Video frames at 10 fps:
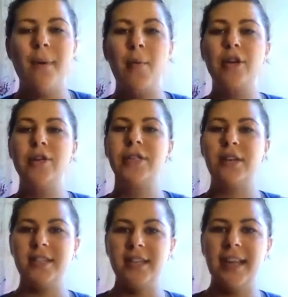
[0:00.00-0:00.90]
But when you
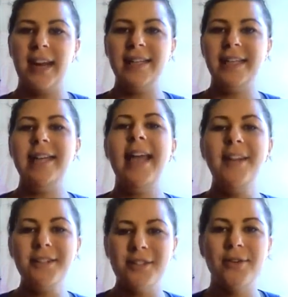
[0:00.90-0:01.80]
start to, like I said,
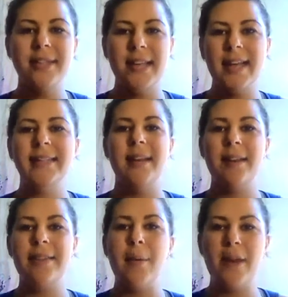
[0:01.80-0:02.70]
catch those things,
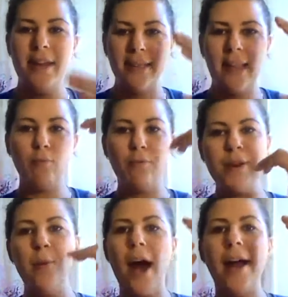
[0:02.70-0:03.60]
and then we can like
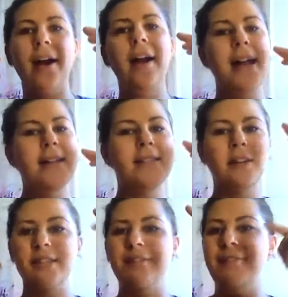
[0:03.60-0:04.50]
rewire and
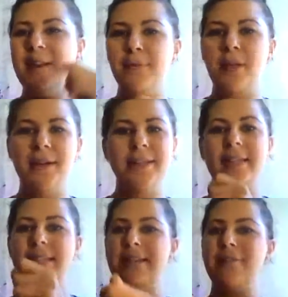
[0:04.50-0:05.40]
start to fit plugs
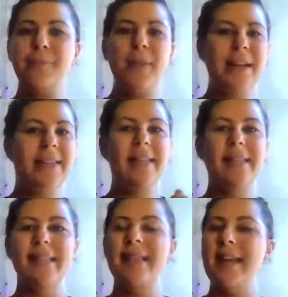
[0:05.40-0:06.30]
into different
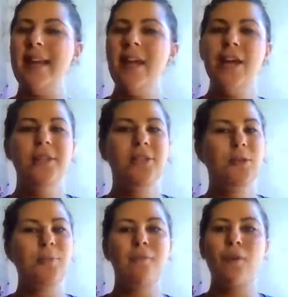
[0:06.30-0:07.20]
places. And then
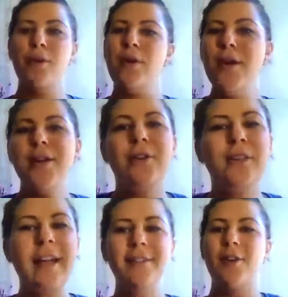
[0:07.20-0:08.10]
soon before you know it, your
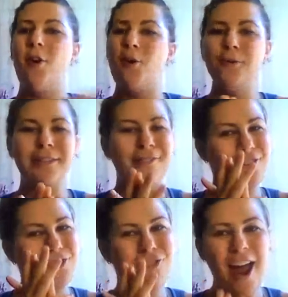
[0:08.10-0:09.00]
life's on a whole different
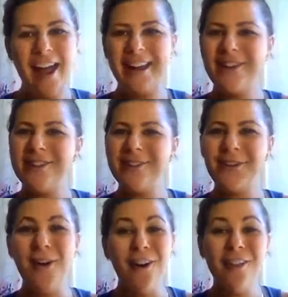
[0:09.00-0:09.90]
track and you're
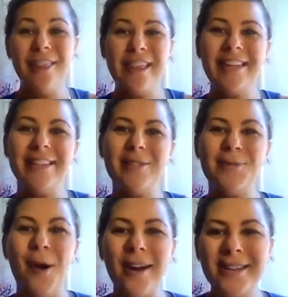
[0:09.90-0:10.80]
doing all the things that you
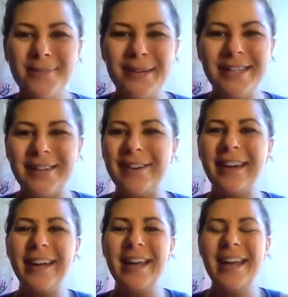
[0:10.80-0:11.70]
wanted to be
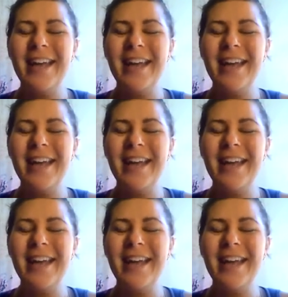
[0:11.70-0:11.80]
doing.